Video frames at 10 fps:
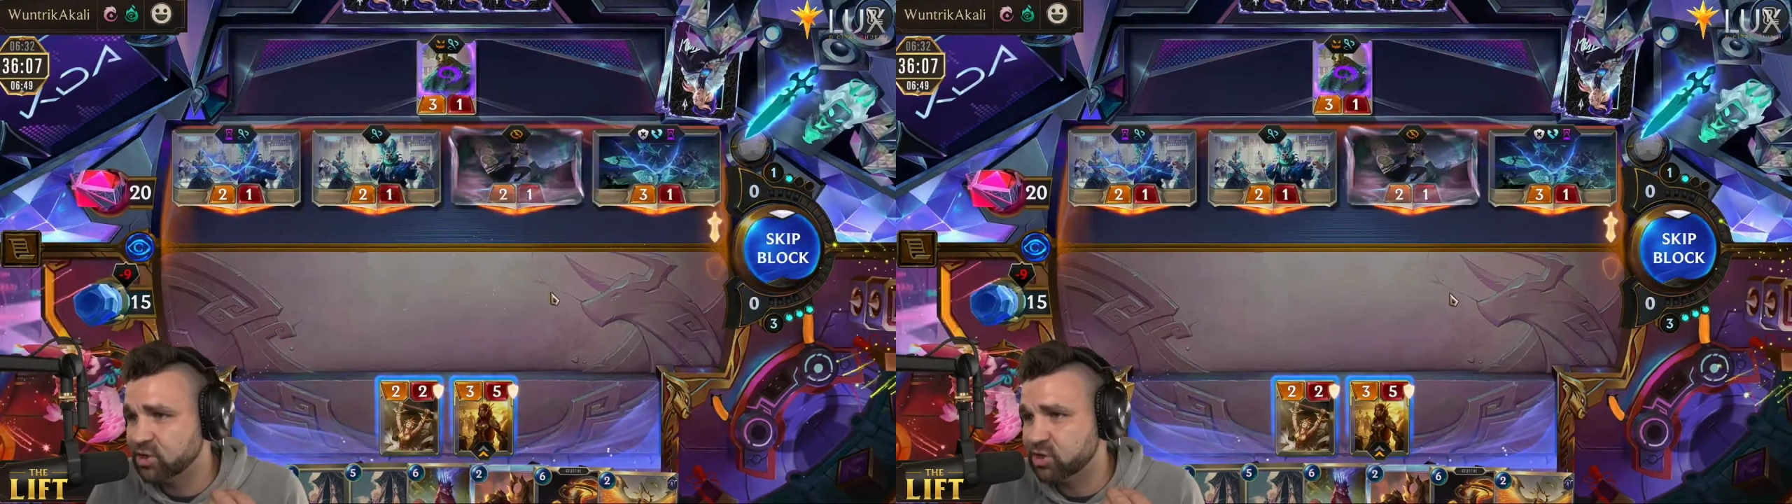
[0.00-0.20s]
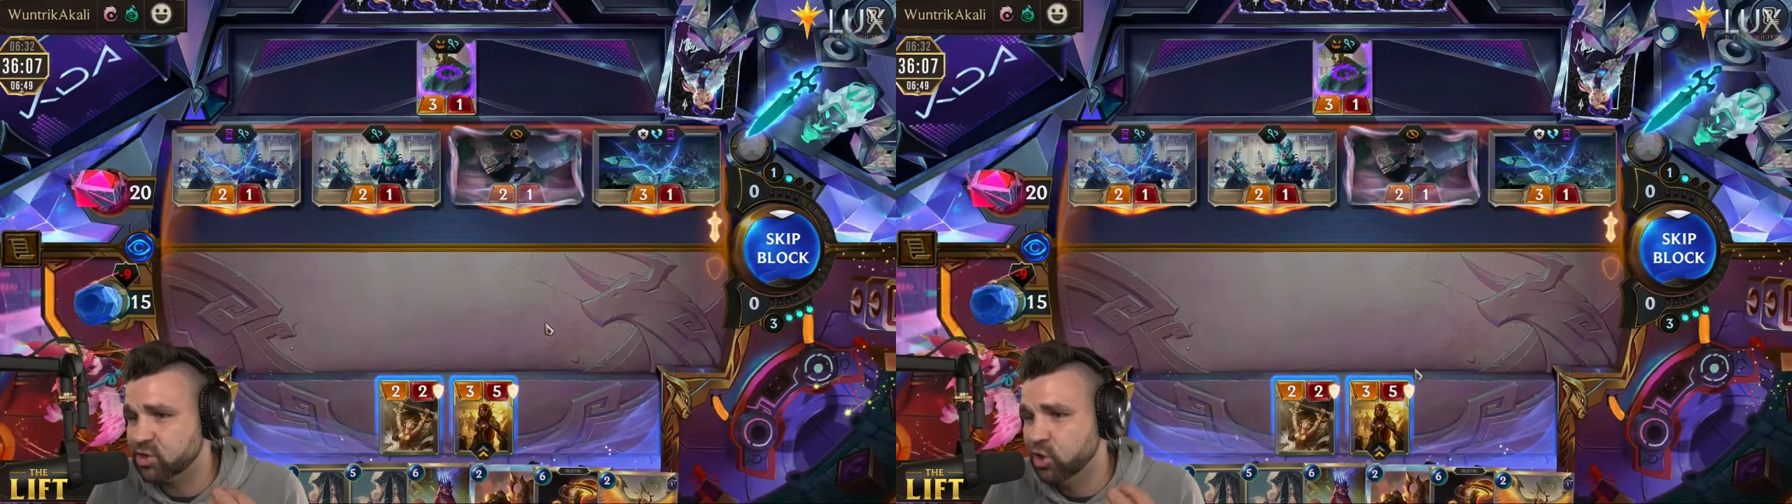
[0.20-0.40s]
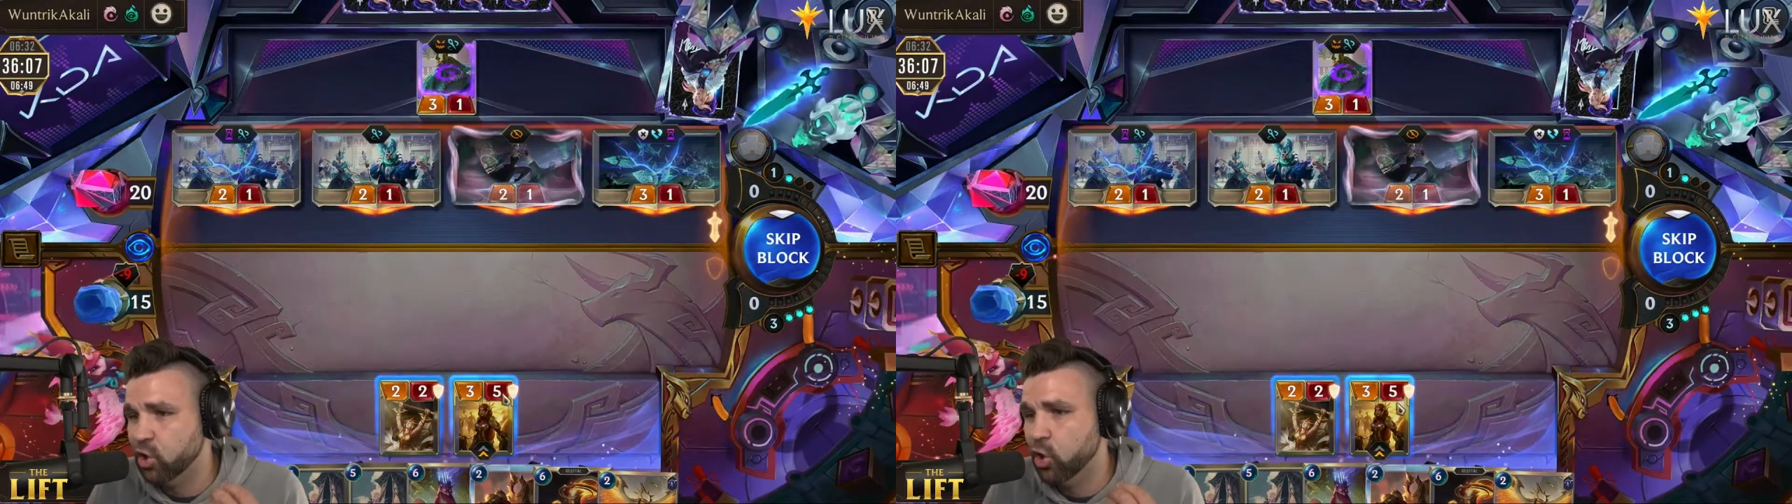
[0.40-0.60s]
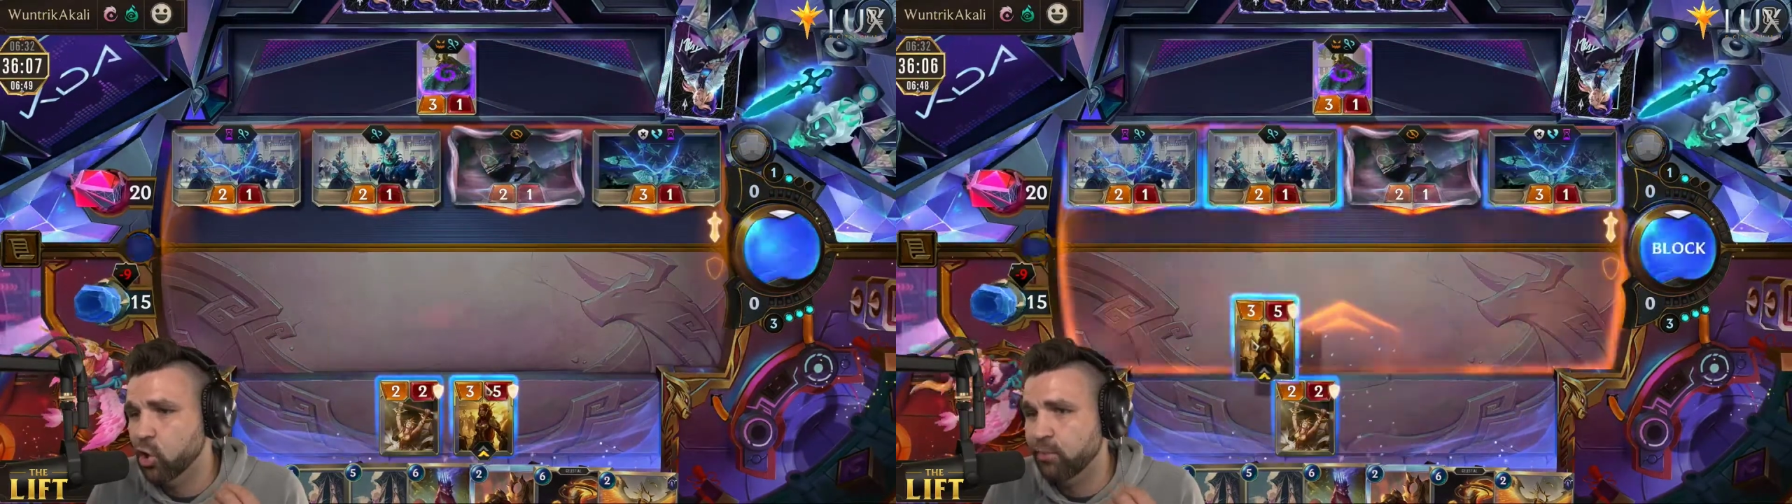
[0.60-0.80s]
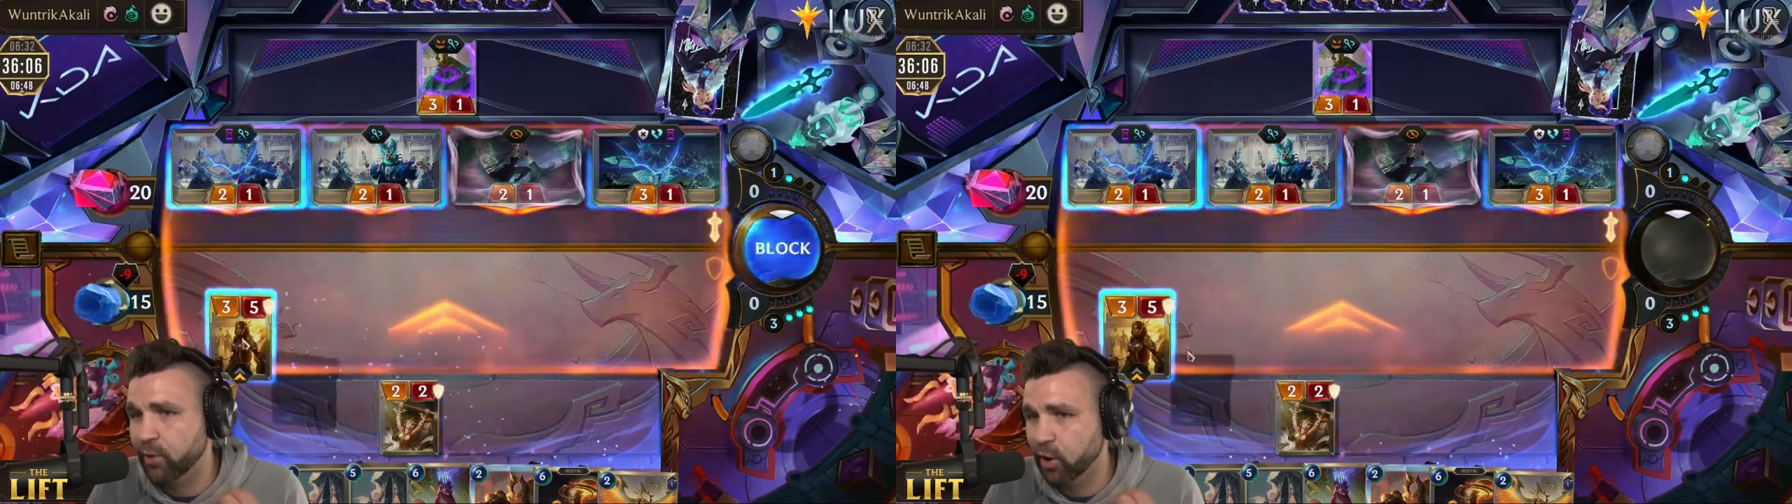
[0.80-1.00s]

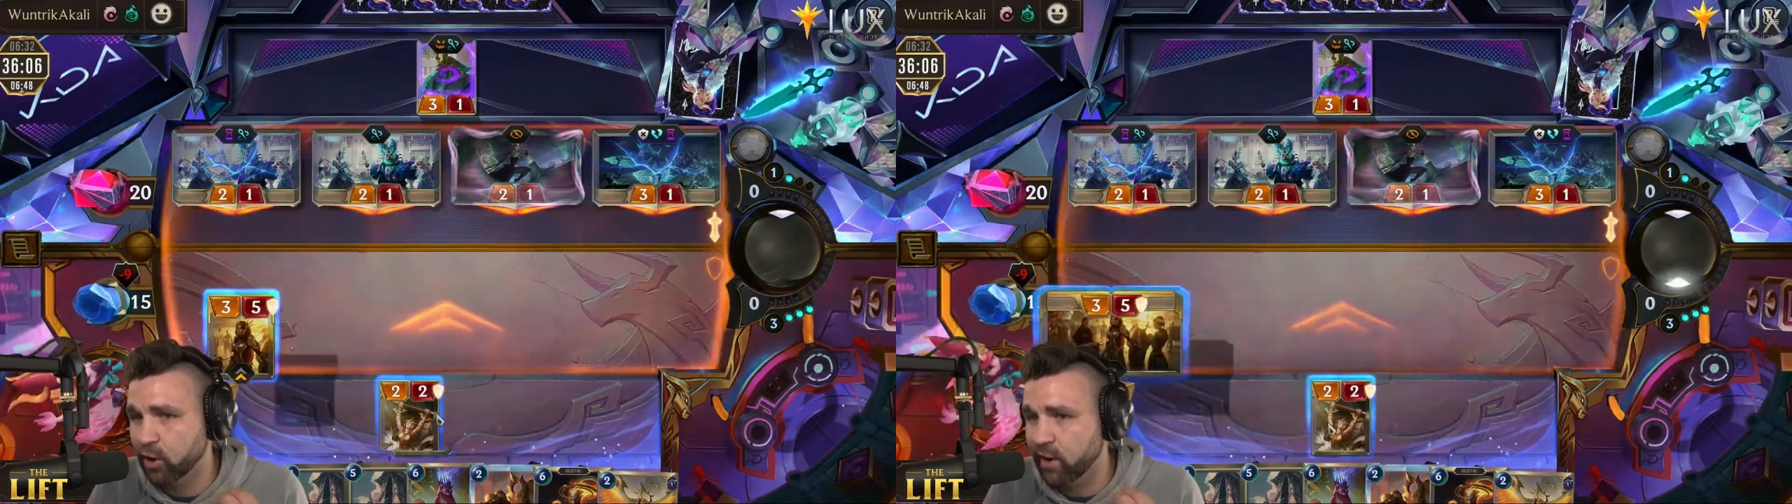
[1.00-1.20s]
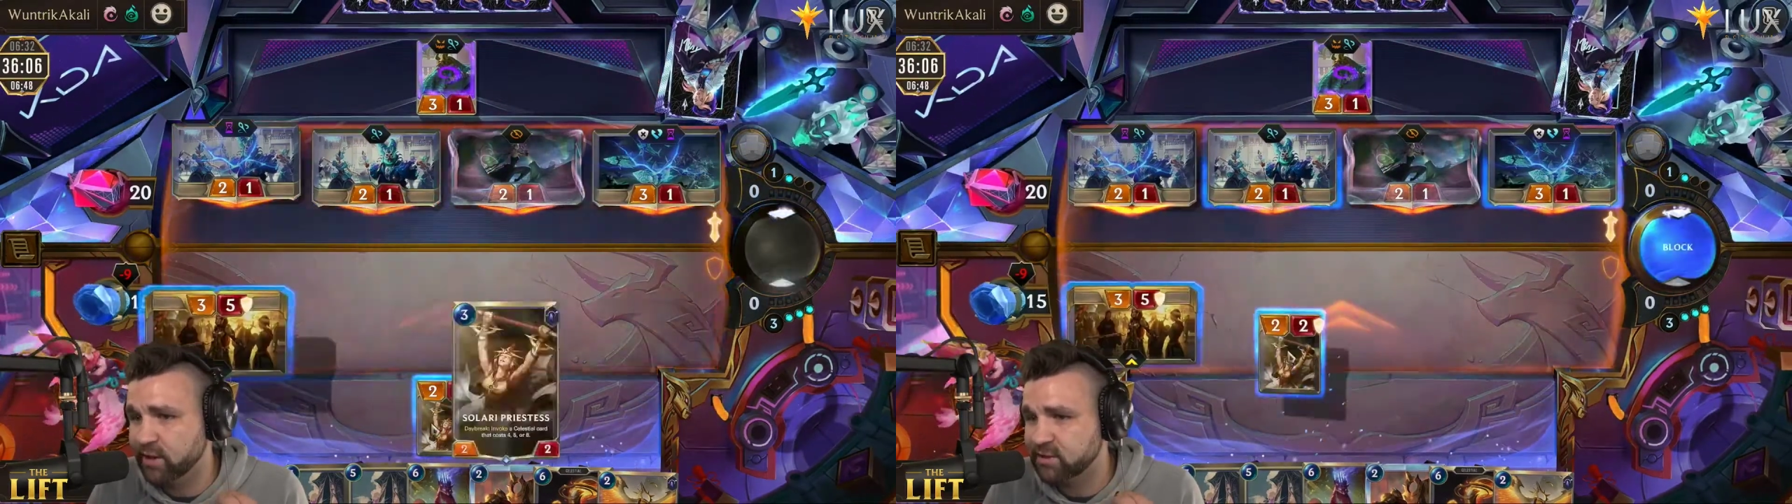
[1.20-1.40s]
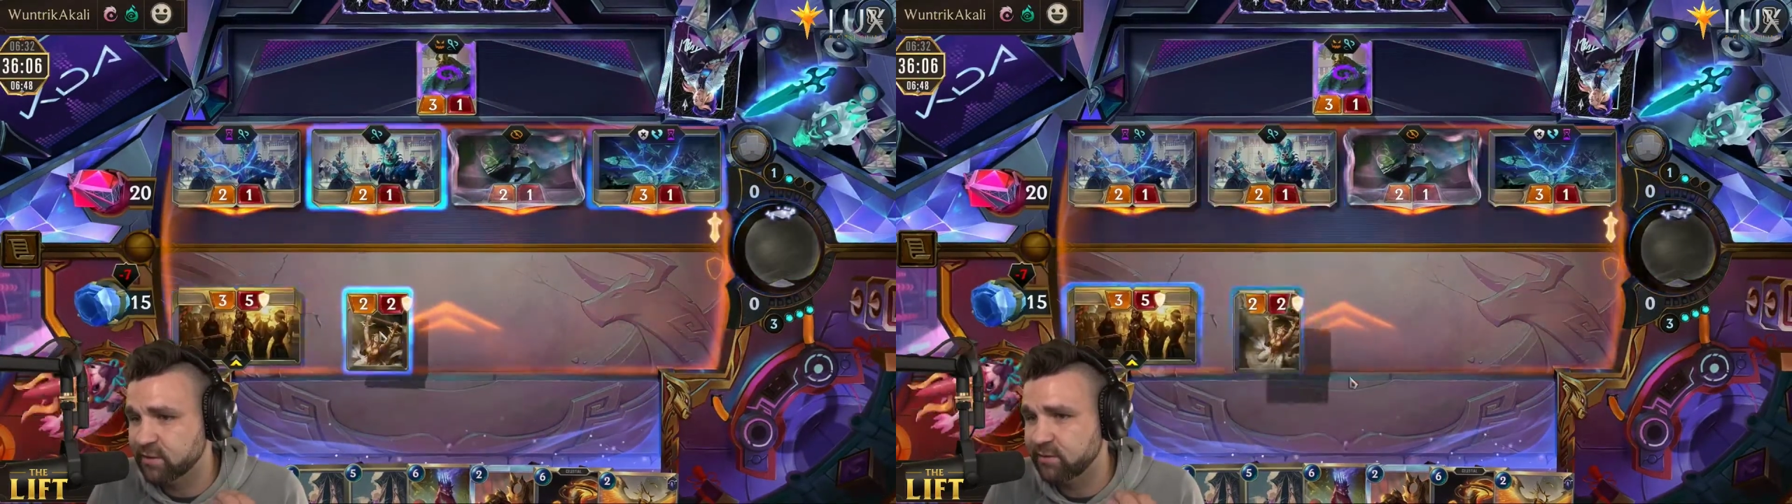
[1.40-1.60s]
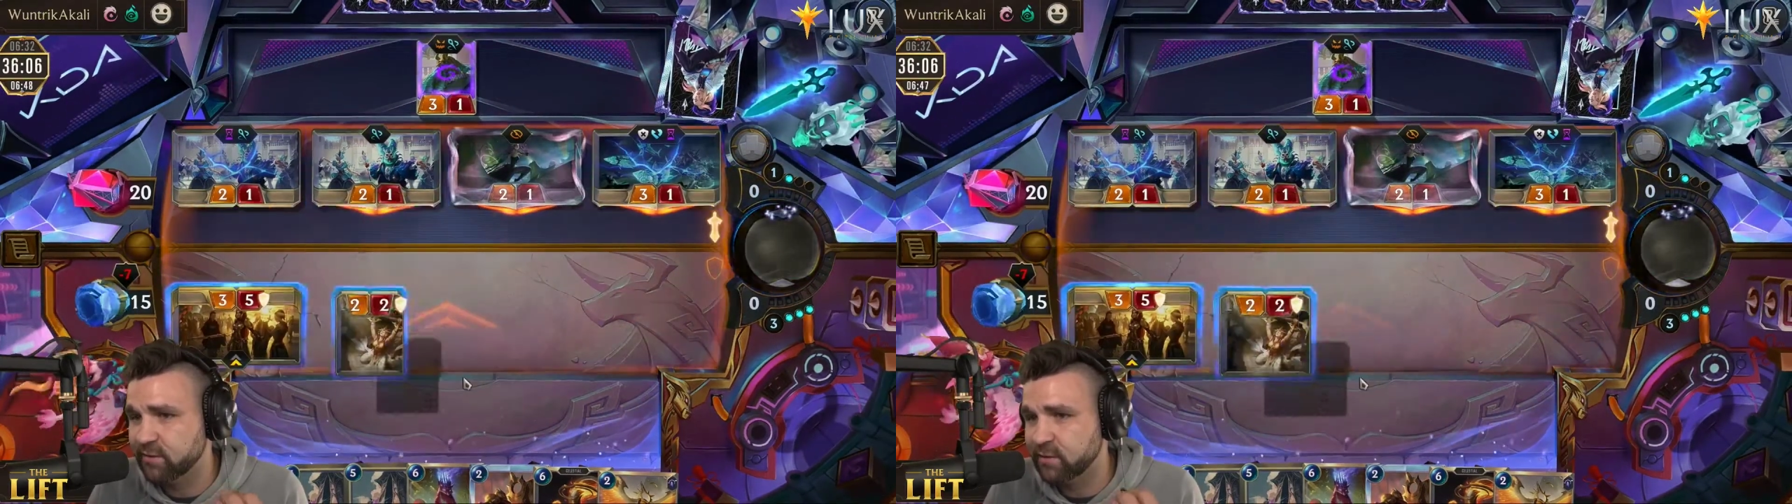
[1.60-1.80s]
super aggressive.